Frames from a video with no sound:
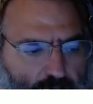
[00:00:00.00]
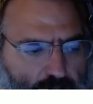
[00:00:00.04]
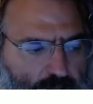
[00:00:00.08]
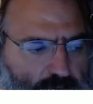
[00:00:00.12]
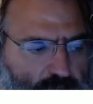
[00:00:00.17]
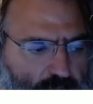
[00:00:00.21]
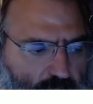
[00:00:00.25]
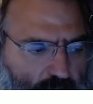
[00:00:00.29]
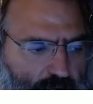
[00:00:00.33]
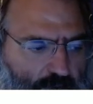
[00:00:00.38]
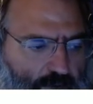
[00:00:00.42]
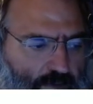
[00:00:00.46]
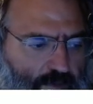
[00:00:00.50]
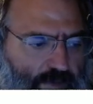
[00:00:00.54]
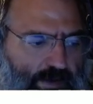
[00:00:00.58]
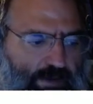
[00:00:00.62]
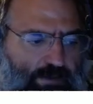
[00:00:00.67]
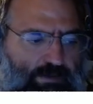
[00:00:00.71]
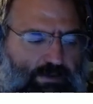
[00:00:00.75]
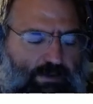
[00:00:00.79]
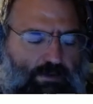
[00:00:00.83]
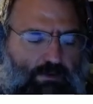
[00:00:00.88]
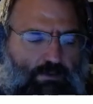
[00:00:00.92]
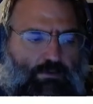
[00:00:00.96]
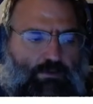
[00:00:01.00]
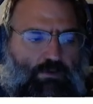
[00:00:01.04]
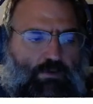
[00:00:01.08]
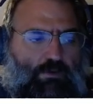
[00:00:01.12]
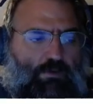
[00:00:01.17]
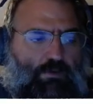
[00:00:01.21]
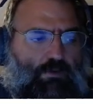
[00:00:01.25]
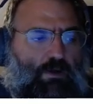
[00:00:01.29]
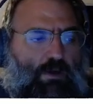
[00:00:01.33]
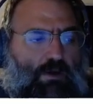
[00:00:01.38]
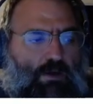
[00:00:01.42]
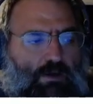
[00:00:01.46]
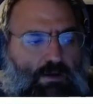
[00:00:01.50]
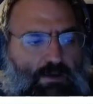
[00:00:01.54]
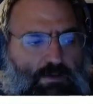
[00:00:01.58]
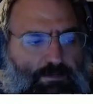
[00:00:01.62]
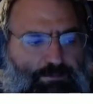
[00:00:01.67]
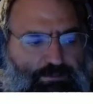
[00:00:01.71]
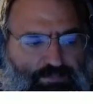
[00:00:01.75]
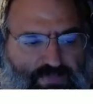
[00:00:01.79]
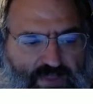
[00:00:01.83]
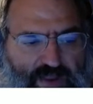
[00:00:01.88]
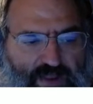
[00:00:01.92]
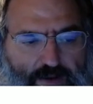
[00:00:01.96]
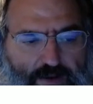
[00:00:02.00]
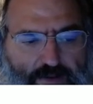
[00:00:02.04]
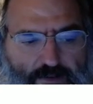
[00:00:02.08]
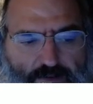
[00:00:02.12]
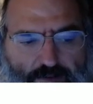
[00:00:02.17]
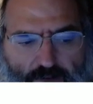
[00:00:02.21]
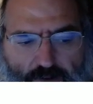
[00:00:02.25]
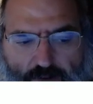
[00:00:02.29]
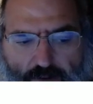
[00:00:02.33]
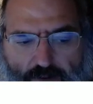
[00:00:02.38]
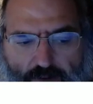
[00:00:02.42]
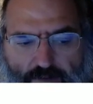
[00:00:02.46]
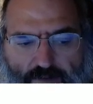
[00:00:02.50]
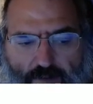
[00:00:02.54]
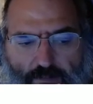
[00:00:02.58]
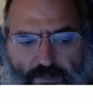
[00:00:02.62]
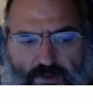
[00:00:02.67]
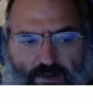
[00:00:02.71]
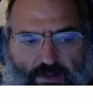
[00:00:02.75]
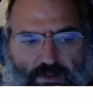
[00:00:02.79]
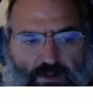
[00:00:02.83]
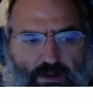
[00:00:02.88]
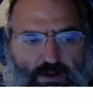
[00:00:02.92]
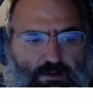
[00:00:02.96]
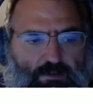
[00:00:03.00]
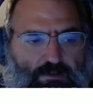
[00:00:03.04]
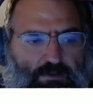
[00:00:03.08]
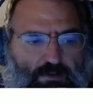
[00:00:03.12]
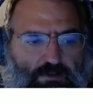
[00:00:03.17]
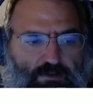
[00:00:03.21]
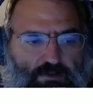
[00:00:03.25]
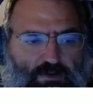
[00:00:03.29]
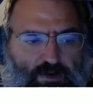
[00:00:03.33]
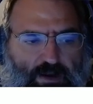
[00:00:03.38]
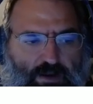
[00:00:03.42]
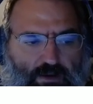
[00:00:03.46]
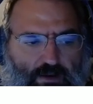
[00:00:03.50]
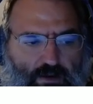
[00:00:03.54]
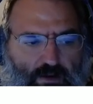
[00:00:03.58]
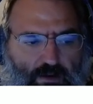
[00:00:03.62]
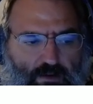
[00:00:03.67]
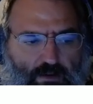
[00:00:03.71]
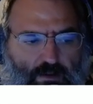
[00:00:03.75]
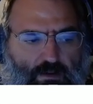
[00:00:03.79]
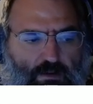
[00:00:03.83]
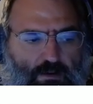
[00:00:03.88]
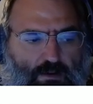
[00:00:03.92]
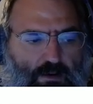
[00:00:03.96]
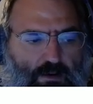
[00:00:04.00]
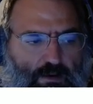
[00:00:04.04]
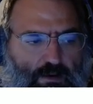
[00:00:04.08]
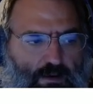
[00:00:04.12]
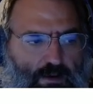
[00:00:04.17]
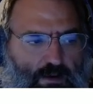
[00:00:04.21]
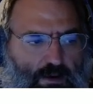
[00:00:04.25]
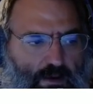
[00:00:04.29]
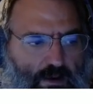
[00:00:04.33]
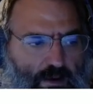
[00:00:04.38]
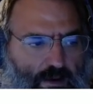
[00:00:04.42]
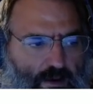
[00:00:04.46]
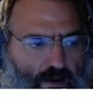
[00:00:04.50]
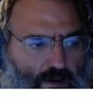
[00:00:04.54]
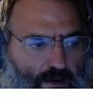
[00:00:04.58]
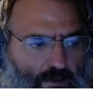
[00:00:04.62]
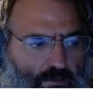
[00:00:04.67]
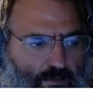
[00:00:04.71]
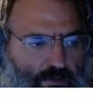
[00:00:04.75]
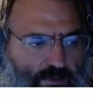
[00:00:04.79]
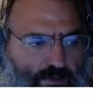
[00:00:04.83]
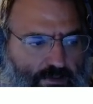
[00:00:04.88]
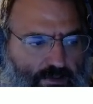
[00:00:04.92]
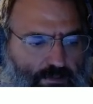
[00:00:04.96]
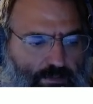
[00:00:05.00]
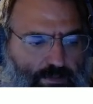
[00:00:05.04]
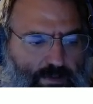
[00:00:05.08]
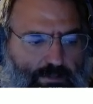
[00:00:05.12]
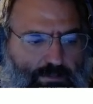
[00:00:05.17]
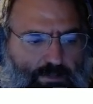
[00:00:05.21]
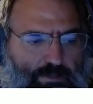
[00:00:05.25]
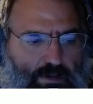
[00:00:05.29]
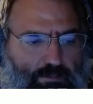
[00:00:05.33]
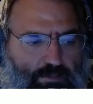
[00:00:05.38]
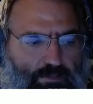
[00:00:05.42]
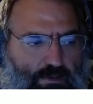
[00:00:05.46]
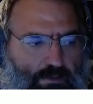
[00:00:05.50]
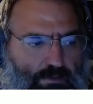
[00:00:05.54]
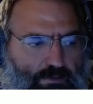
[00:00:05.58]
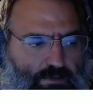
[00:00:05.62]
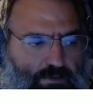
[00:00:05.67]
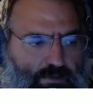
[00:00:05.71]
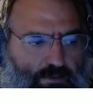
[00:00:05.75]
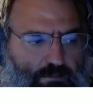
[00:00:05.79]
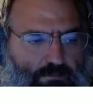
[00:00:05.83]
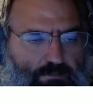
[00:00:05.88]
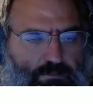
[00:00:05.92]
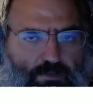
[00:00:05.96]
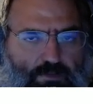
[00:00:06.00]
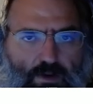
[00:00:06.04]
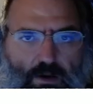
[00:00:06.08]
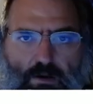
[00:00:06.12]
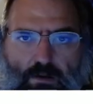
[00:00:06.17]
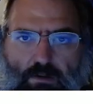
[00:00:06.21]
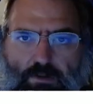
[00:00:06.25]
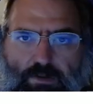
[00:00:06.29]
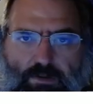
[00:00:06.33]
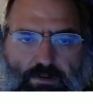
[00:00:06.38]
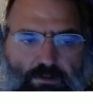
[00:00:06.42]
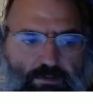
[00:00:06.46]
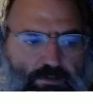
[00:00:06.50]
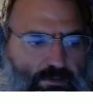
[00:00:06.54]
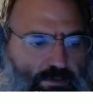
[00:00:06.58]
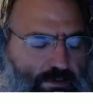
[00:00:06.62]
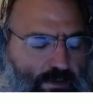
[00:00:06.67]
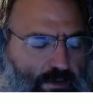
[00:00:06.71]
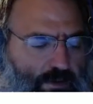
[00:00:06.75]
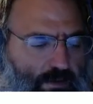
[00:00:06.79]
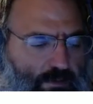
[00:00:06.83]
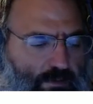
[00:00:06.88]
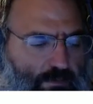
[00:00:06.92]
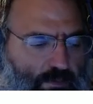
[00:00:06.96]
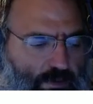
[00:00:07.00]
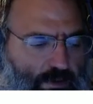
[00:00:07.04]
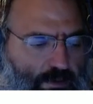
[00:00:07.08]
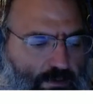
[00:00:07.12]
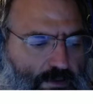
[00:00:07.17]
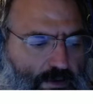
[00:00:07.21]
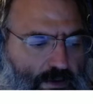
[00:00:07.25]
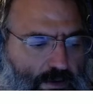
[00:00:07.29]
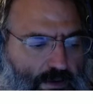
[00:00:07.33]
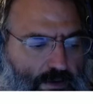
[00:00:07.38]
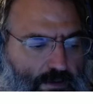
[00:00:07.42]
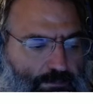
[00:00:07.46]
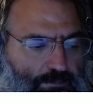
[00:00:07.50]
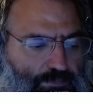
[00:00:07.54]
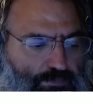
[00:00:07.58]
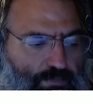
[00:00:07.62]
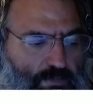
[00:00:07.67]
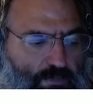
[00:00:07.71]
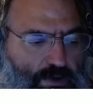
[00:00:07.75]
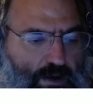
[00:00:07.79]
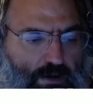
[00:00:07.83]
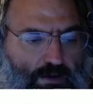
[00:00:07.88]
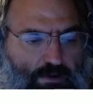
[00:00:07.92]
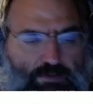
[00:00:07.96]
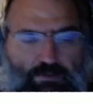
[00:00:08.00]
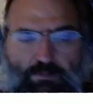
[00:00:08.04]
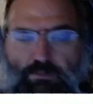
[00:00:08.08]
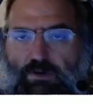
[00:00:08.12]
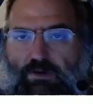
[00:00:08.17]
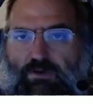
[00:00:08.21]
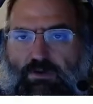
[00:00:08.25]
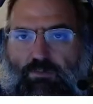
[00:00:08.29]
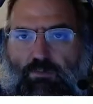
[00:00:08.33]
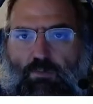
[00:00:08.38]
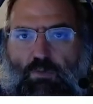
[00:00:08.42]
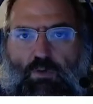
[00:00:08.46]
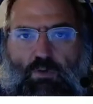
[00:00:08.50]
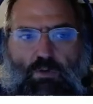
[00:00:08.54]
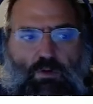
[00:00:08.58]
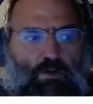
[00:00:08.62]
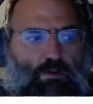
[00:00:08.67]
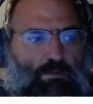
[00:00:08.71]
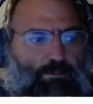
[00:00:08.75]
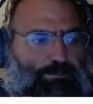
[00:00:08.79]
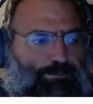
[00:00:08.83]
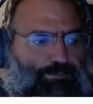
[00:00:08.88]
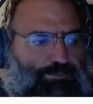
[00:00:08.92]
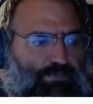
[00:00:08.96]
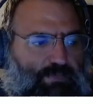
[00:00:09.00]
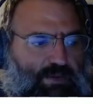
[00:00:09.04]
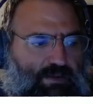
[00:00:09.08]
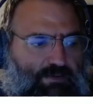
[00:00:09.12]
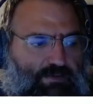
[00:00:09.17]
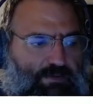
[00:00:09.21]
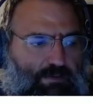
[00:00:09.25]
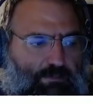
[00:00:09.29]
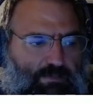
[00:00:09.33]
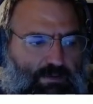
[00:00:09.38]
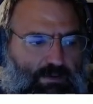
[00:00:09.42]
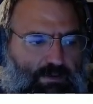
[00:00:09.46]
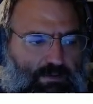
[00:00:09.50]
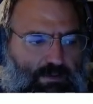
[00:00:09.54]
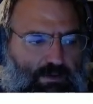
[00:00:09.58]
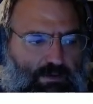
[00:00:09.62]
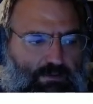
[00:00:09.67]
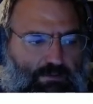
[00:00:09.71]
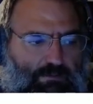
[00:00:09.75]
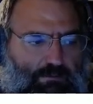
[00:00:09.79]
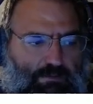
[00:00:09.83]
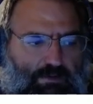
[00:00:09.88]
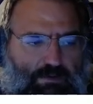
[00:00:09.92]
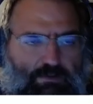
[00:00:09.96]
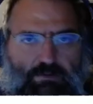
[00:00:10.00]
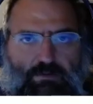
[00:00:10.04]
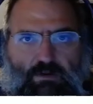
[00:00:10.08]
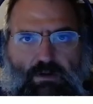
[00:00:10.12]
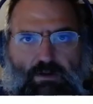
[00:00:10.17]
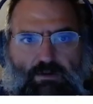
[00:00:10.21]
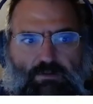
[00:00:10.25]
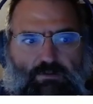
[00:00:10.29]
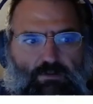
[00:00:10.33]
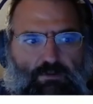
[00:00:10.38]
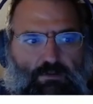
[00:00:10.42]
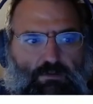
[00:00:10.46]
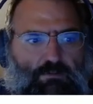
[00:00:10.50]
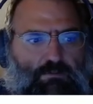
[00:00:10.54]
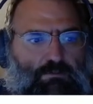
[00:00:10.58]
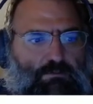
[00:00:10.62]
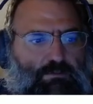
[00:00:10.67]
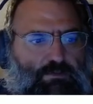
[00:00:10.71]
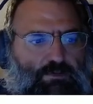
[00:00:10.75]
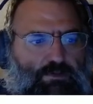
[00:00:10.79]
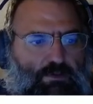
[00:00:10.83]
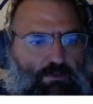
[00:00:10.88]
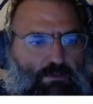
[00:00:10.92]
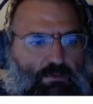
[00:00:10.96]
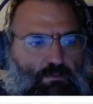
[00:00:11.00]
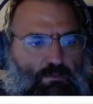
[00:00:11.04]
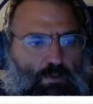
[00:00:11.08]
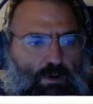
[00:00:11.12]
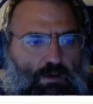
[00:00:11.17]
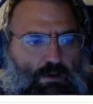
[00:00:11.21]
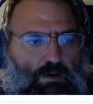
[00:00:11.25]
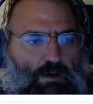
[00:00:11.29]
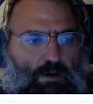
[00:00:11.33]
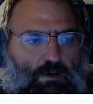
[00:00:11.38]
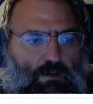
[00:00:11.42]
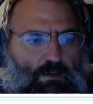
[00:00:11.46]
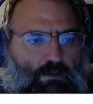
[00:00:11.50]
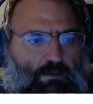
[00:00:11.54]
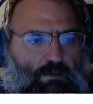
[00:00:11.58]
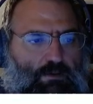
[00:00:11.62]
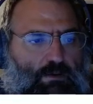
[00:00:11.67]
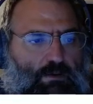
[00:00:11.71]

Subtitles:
So that tells you that something that is a J color, which is probably approaching flawless, would cost much more than something that is not so well colored.